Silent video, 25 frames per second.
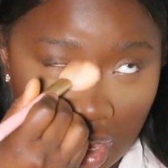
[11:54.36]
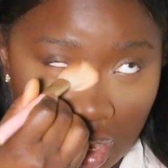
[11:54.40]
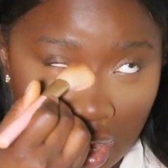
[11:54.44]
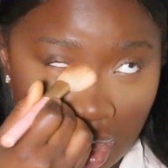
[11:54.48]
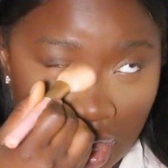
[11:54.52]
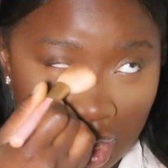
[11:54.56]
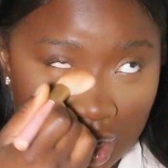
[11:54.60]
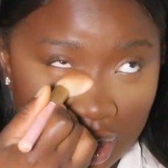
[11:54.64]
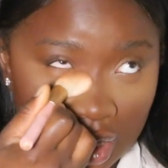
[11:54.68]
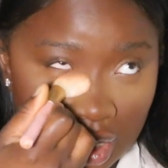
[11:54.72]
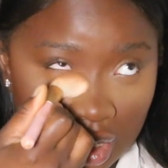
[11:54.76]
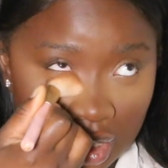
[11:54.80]

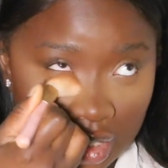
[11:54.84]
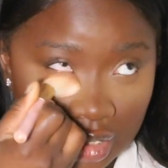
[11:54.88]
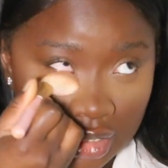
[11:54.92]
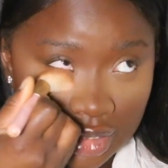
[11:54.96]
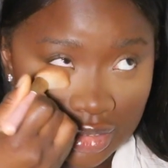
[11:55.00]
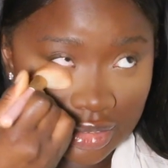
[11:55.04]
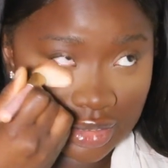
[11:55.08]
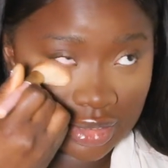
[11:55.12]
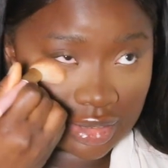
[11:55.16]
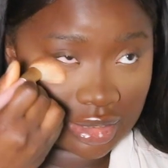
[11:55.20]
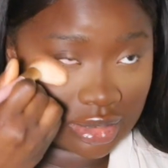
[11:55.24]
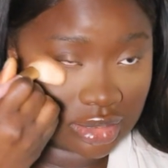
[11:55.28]
Add
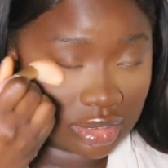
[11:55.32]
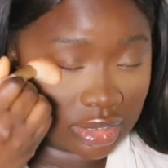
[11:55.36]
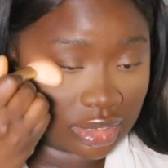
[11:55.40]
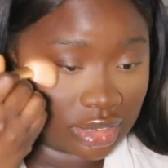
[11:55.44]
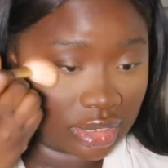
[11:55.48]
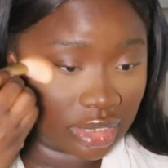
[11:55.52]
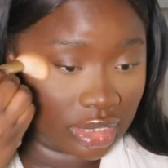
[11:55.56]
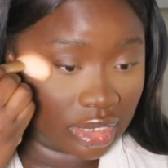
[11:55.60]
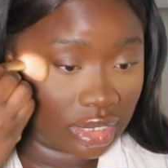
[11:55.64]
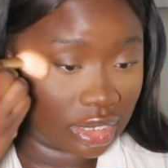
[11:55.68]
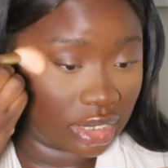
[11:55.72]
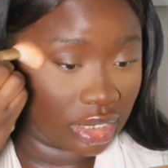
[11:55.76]
it.
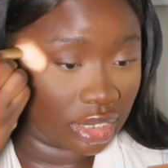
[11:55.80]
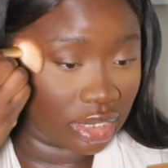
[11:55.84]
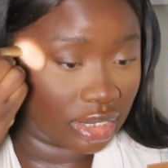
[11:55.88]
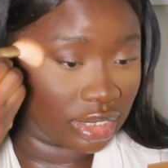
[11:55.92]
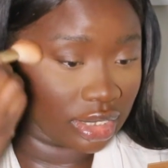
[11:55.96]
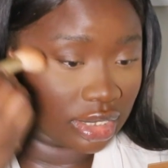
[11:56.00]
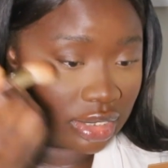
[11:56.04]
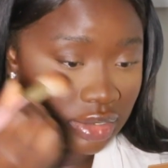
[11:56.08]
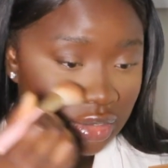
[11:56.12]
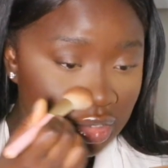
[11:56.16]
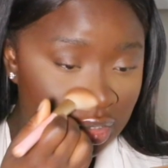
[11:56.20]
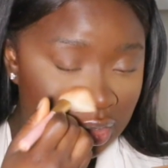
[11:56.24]

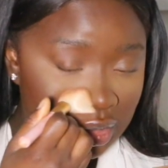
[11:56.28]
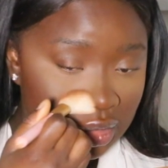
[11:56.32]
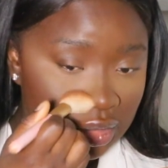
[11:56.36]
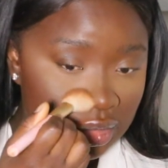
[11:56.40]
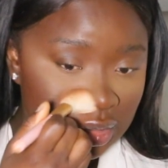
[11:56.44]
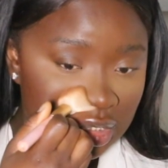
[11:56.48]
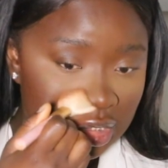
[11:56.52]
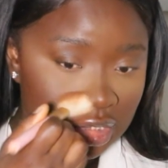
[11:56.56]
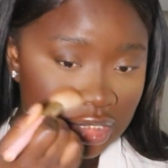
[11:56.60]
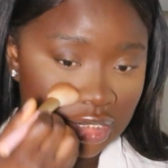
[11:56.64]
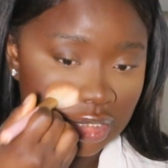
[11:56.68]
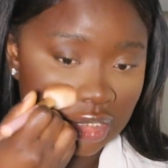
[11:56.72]
It gives
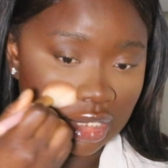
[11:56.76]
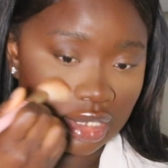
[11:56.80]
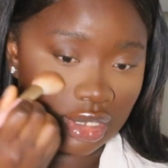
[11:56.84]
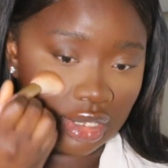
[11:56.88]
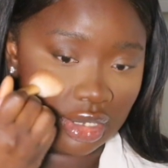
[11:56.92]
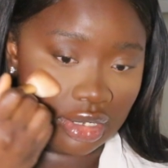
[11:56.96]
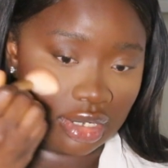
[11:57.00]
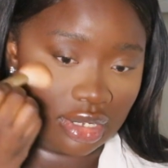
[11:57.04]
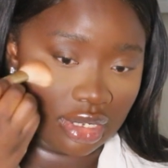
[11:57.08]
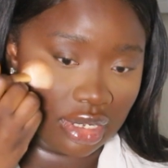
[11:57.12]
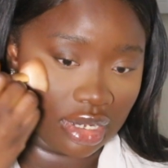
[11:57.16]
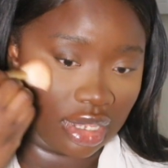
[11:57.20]
your
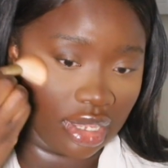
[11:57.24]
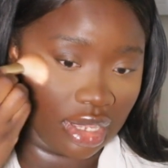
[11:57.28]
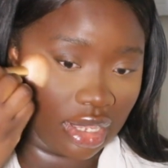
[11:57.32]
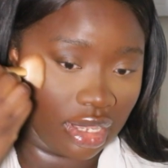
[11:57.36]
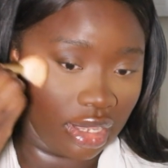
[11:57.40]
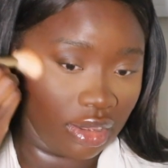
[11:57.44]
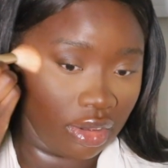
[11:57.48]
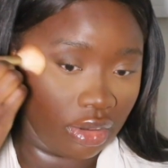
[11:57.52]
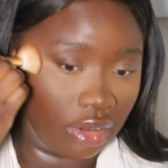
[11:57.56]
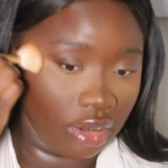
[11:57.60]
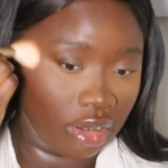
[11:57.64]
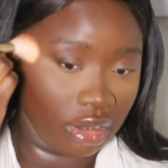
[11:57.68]
skin
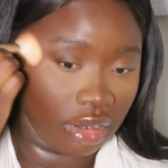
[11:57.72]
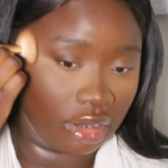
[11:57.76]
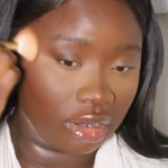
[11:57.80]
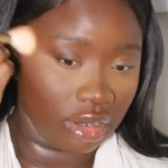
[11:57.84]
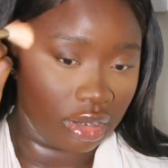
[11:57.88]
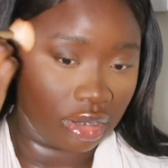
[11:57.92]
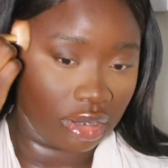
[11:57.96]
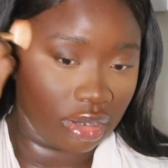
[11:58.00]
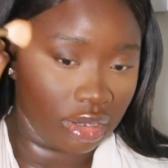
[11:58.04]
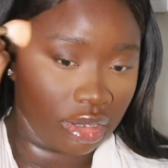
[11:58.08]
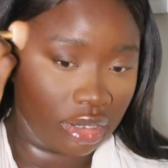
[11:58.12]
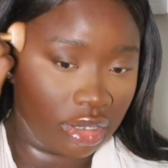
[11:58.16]
that,
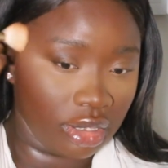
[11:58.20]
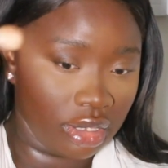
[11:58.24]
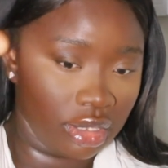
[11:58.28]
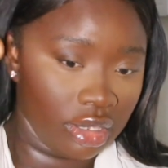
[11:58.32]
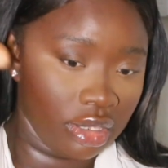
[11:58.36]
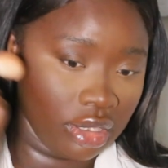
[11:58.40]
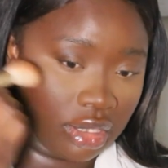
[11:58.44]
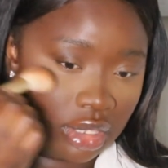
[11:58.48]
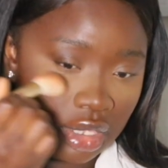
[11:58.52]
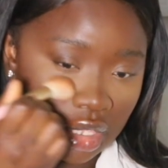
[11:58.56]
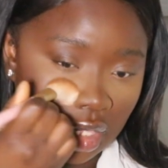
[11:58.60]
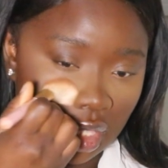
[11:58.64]
oh,
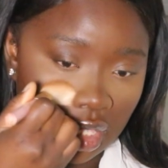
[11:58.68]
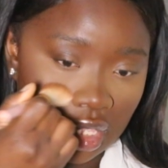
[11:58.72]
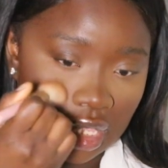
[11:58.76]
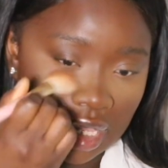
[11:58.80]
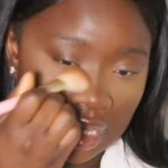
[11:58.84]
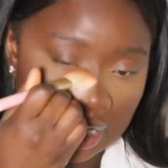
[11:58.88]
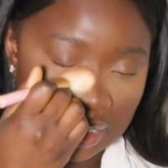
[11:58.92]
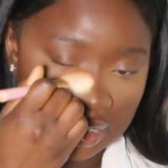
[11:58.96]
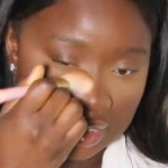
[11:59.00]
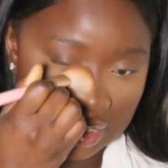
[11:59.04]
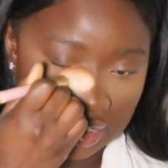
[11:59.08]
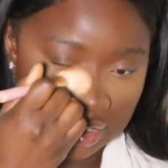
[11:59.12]
can you
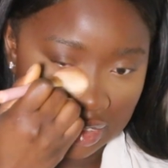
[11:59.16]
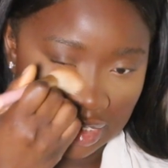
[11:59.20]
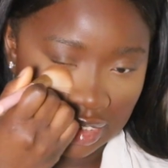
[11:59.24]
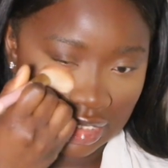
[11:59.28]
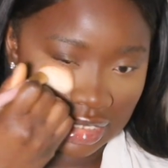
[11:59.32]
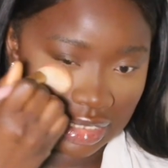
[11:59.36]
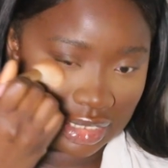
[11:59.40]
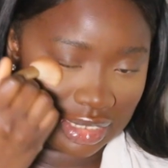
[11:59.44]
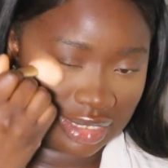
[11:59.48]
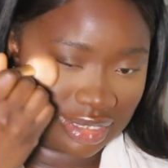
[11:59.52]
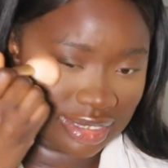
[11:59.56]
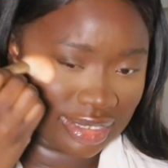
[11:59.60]
guys
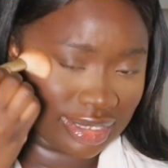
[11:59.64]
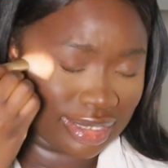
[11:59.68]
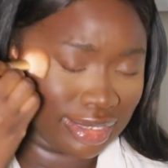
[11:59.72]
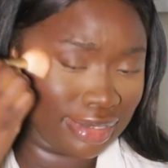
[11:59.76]
see?